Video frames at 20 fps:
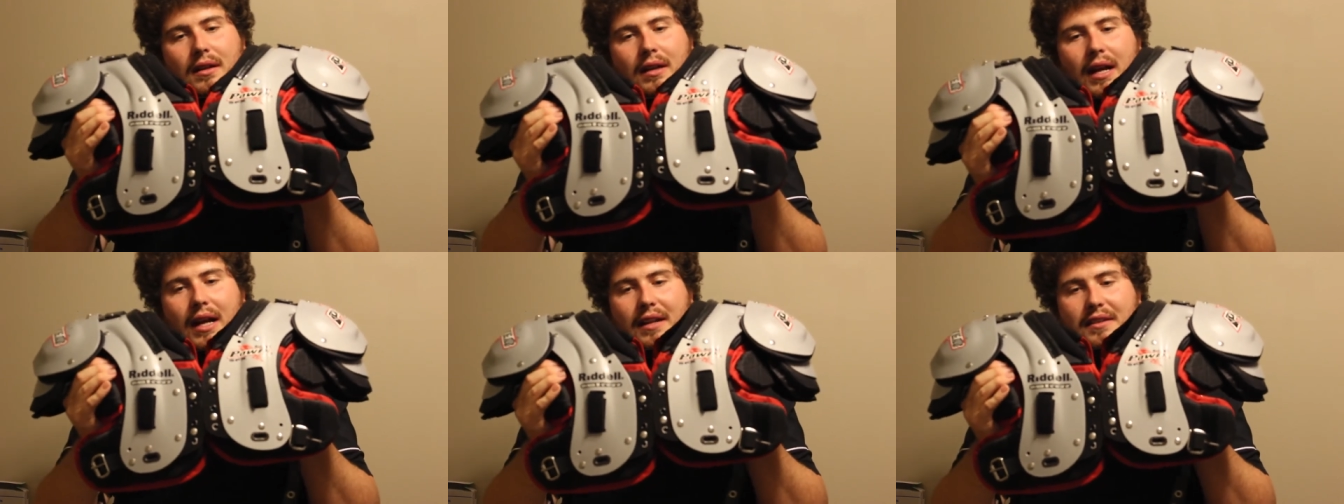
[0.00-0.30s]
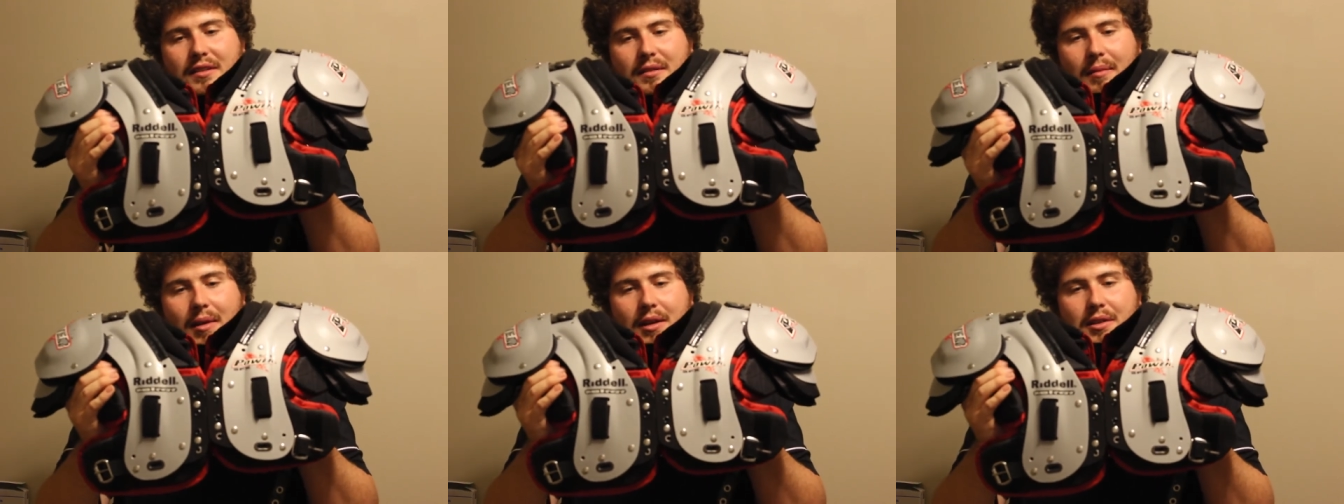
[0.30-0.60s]
kind
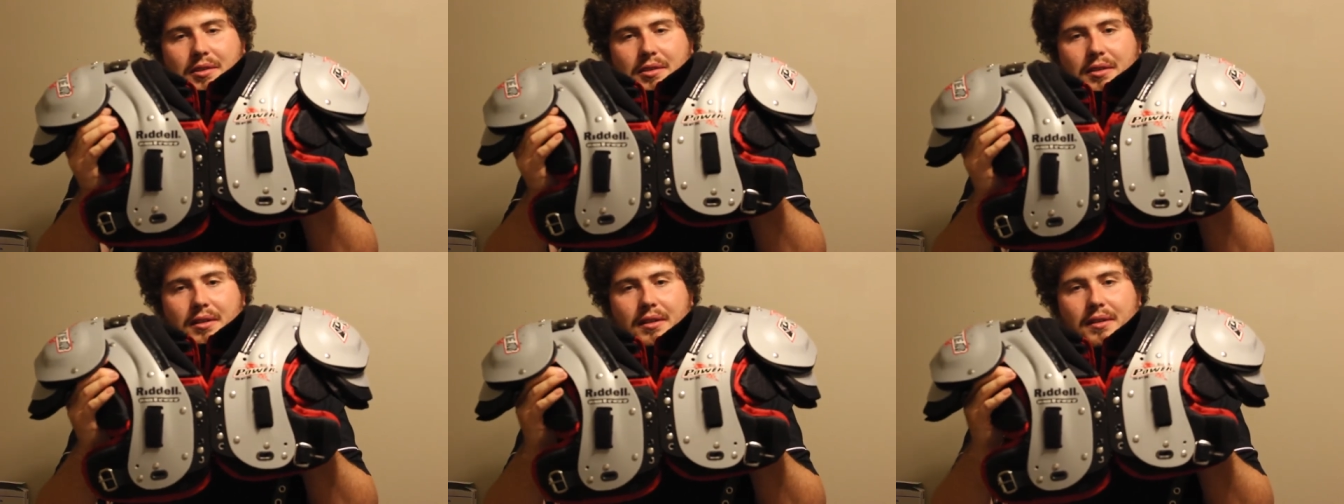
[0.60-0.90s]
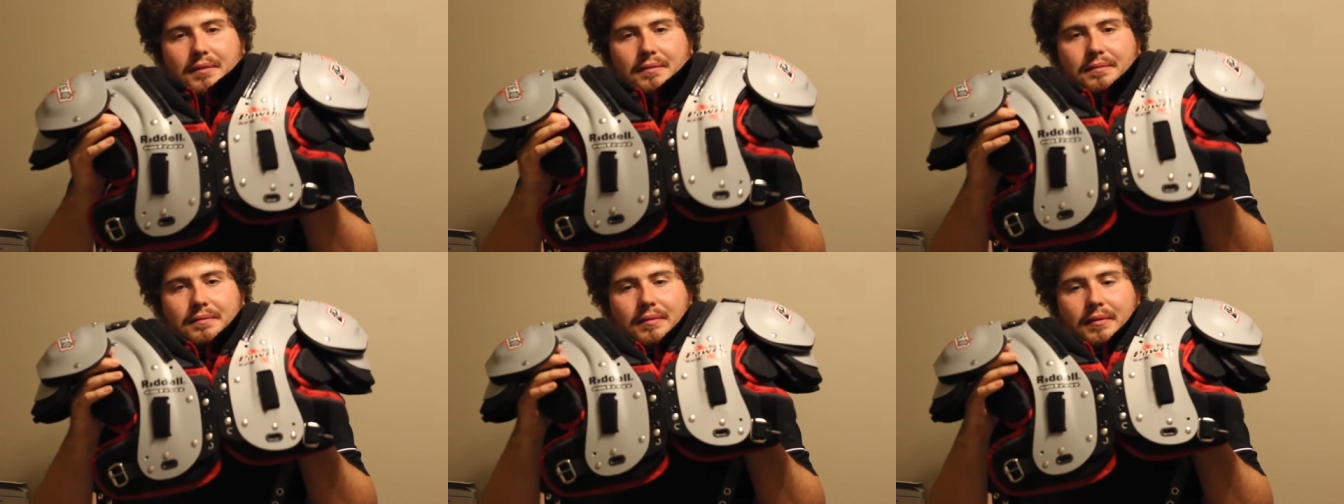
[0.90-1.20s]
of some
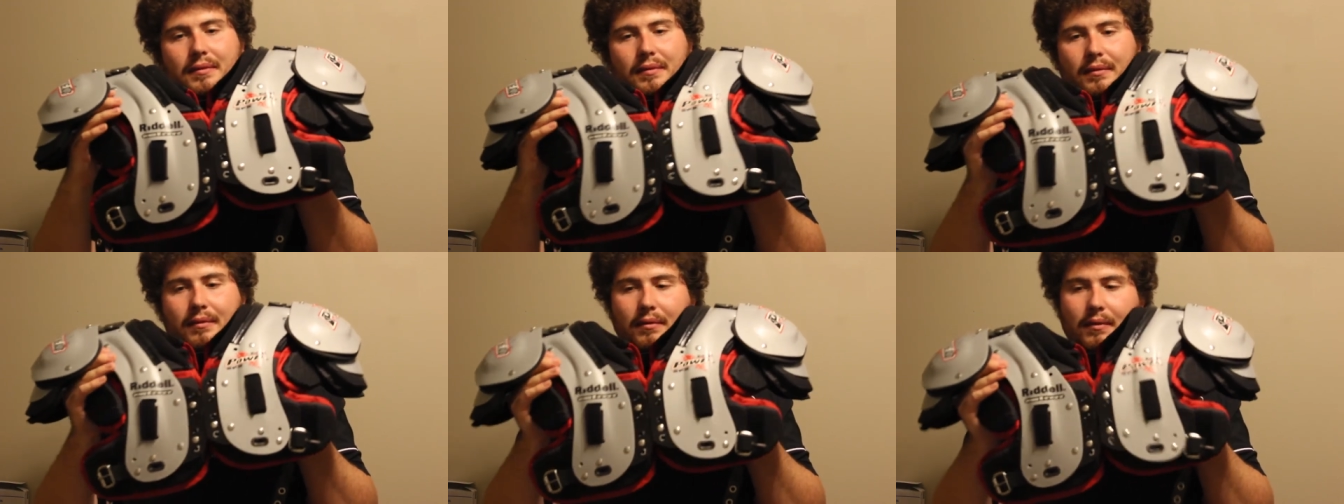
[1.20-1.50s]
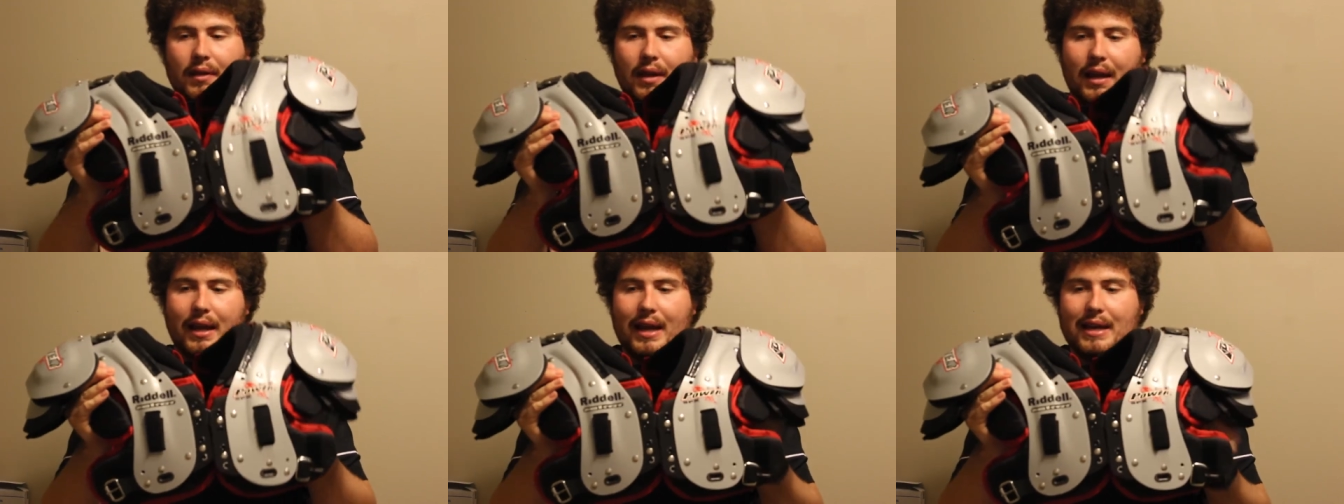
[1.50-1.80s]
extra
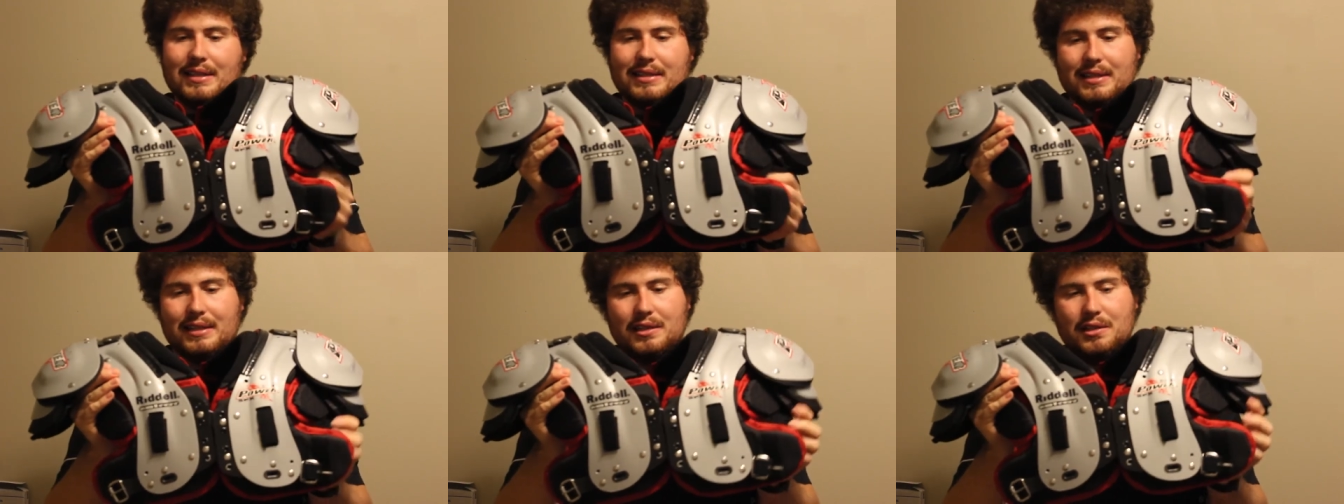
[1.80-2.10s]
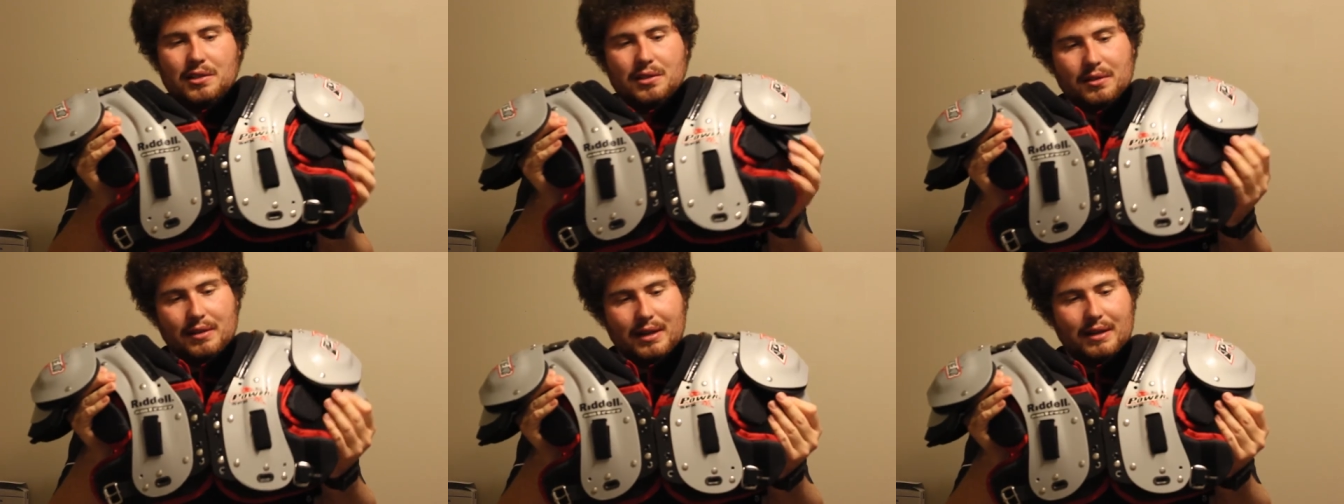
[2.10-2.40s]
AC,
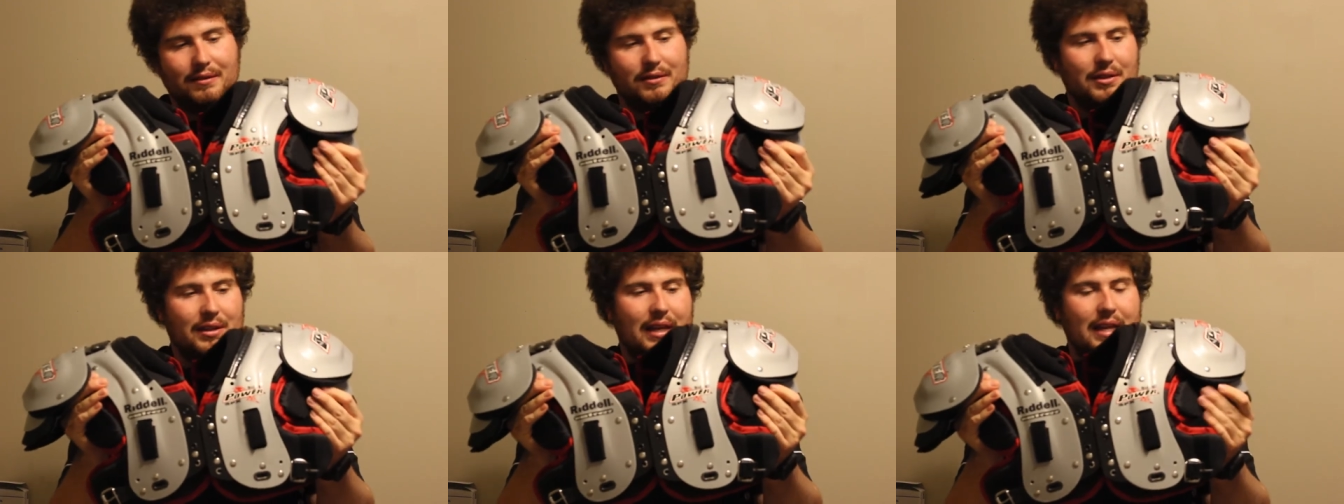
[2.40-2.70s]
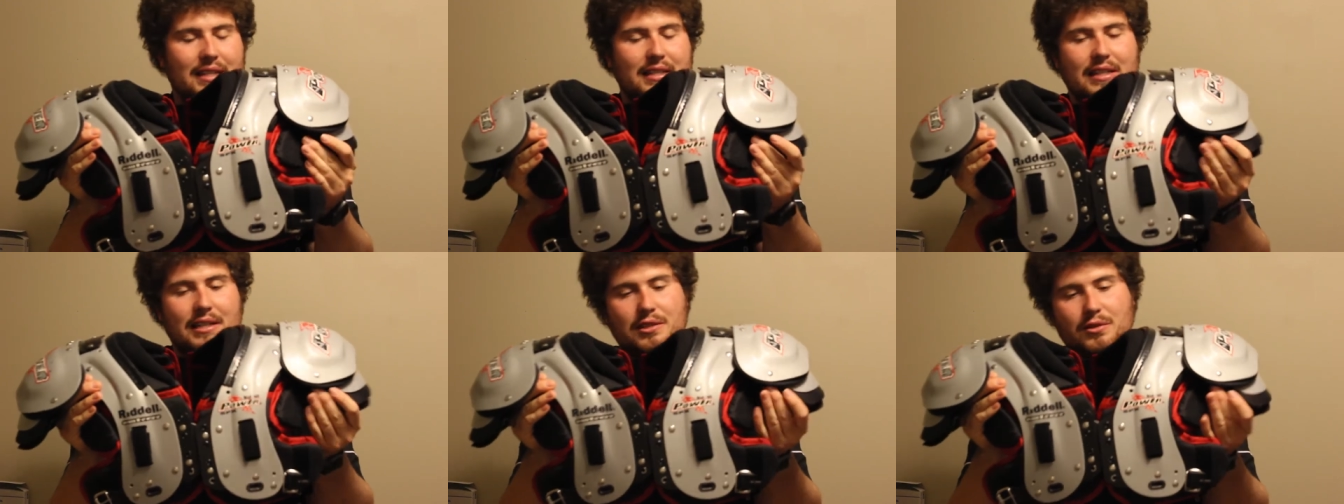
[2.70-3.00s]
not really
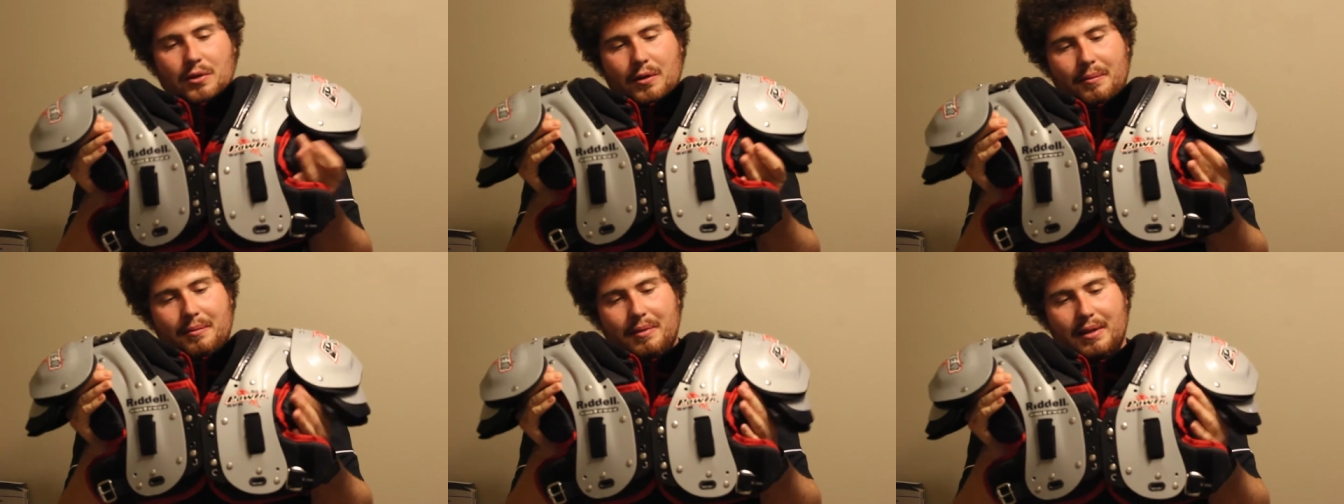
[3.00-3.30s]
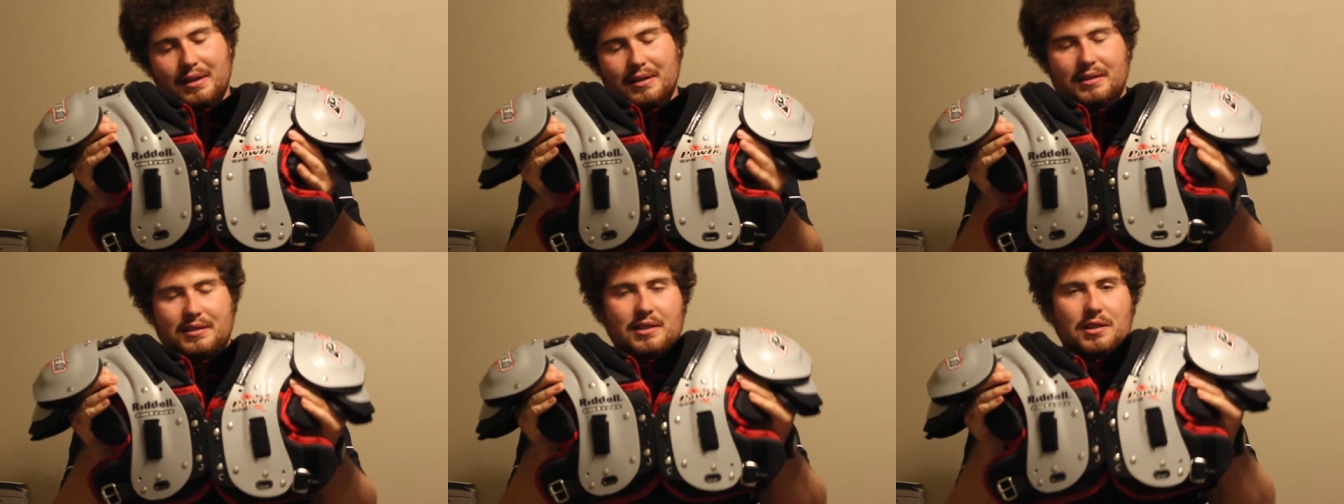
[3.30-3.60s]
AC joint,
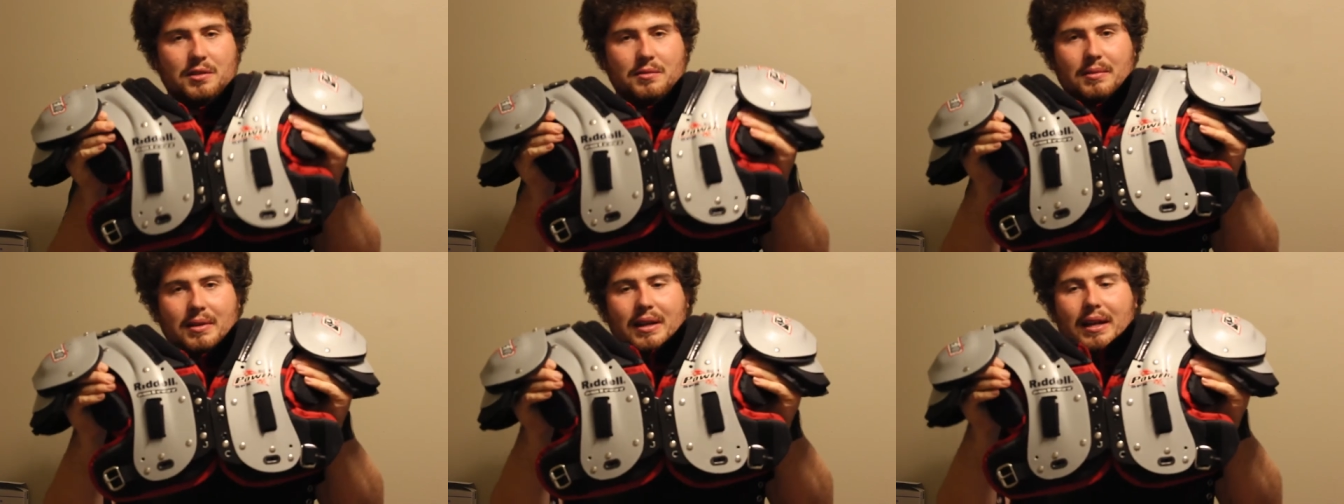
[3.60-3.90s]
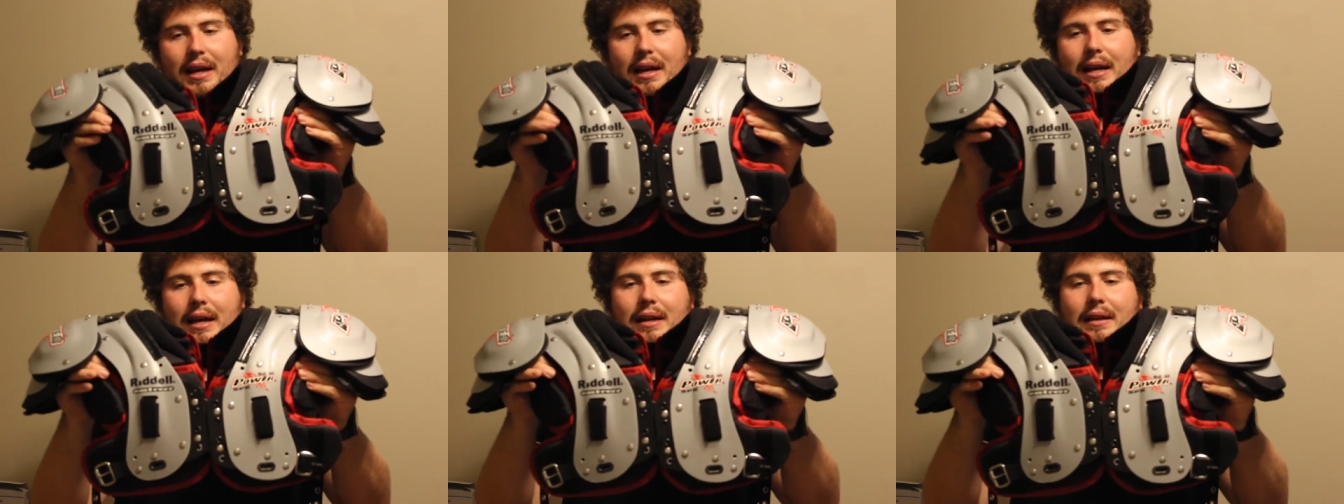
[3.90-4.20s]
uh, excuse me,
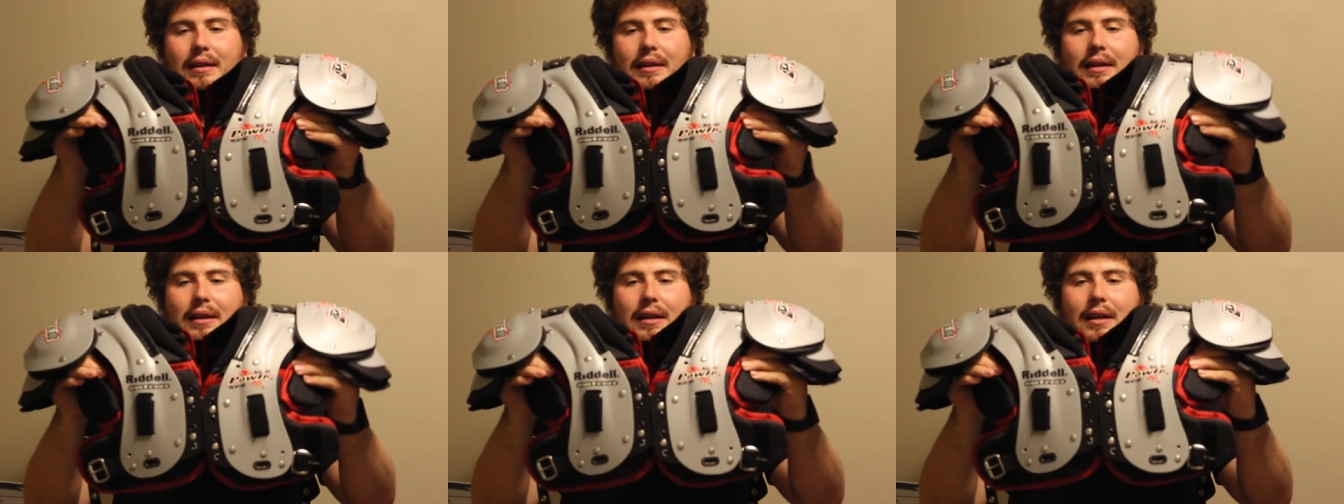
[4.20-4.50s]
uh,